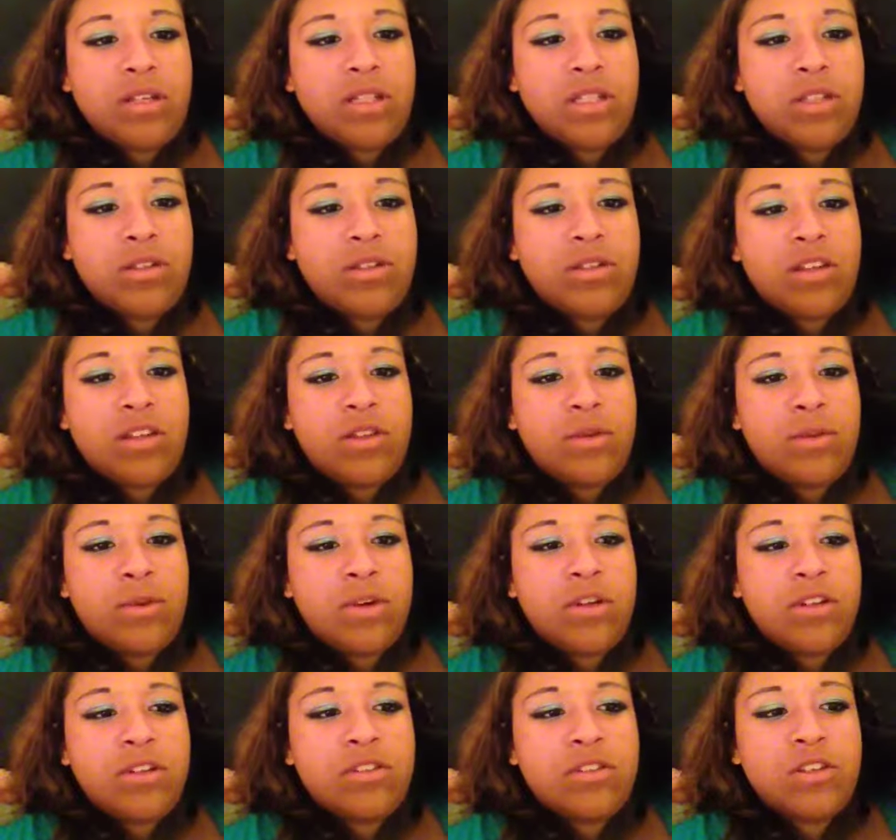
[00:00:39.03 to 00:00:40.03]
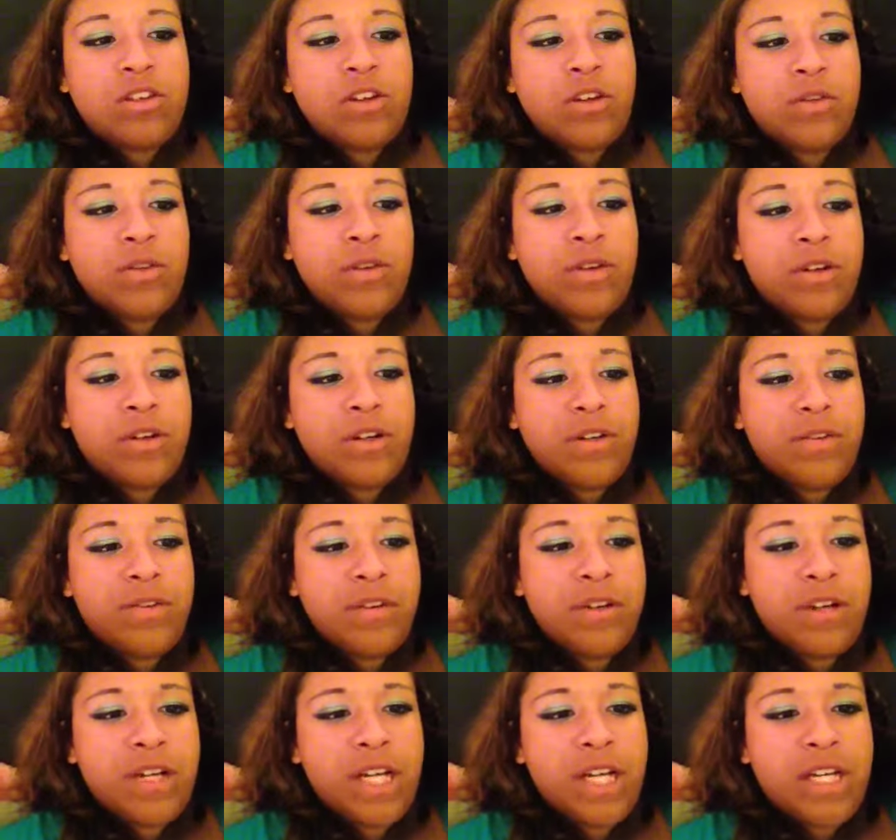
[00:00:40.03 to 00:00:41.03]
You say the words over and
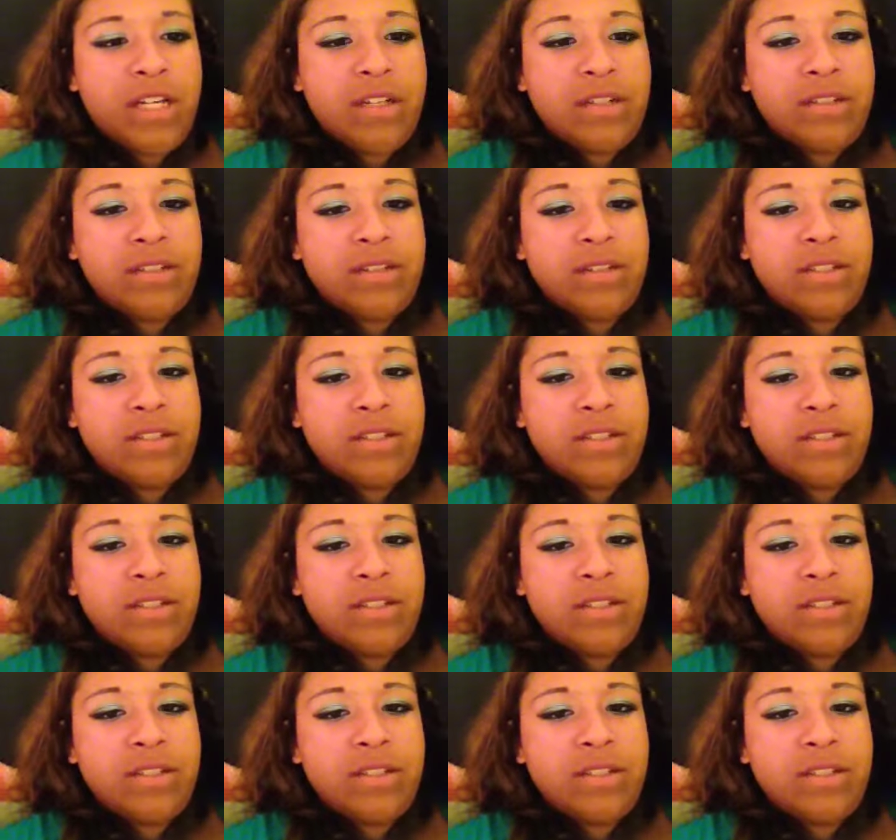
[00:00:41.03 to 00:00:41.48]
over again,